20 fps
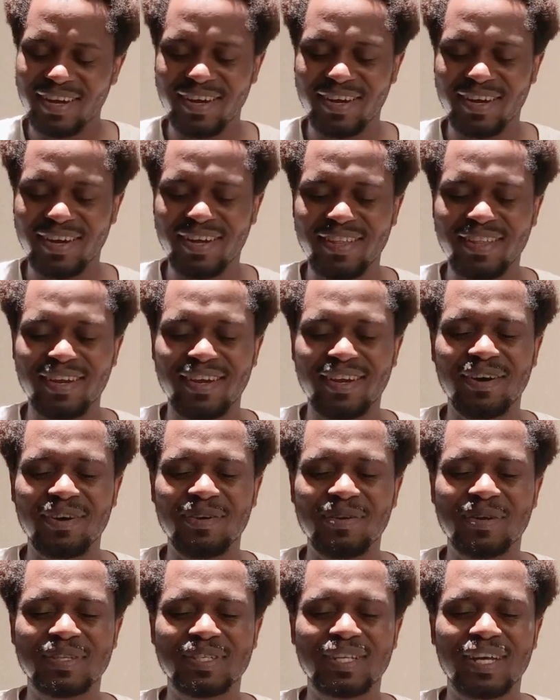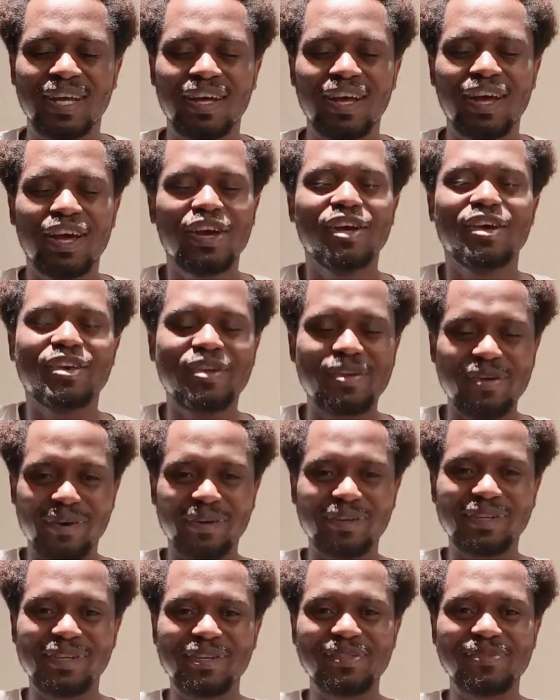And then I was like,
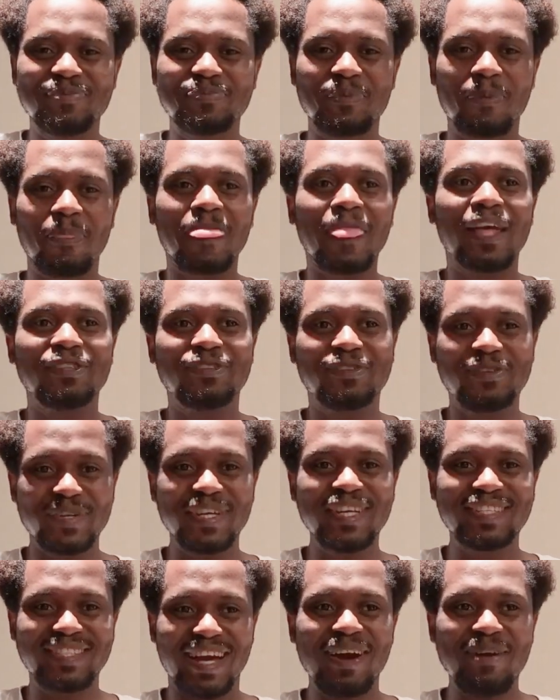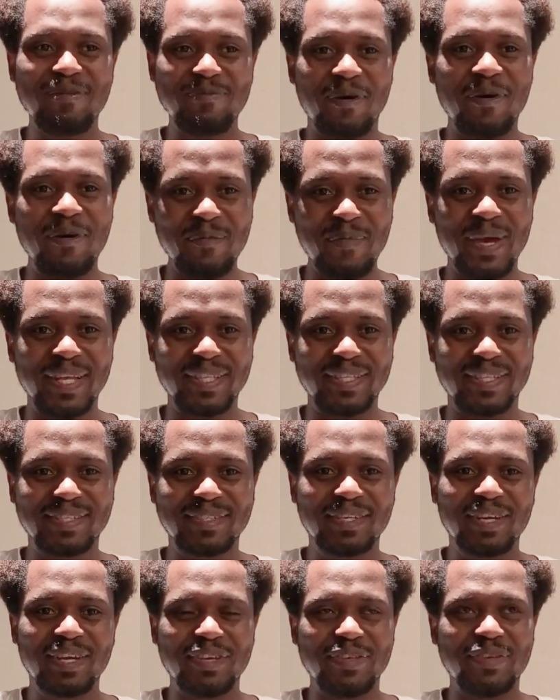during that moment,
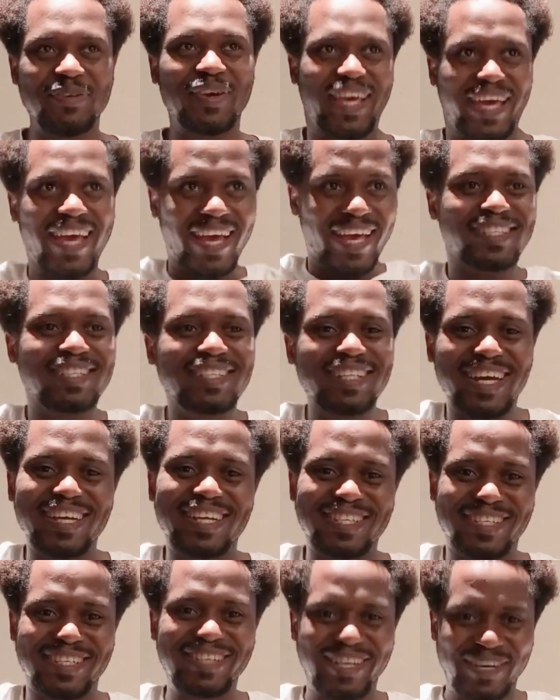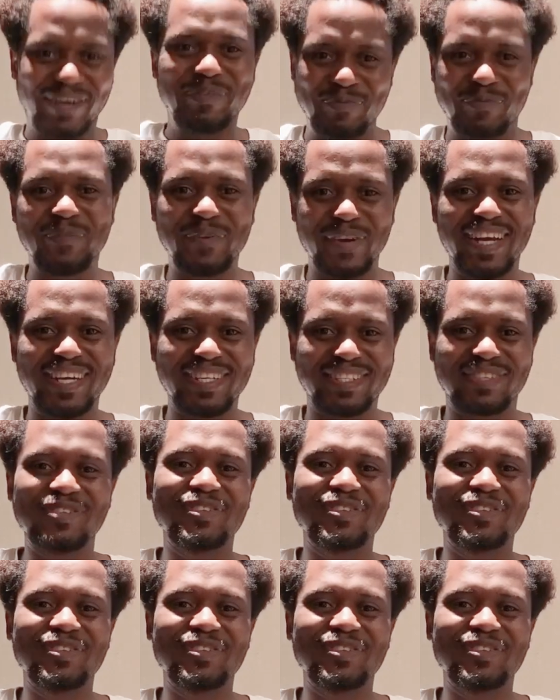you can't like celebrate.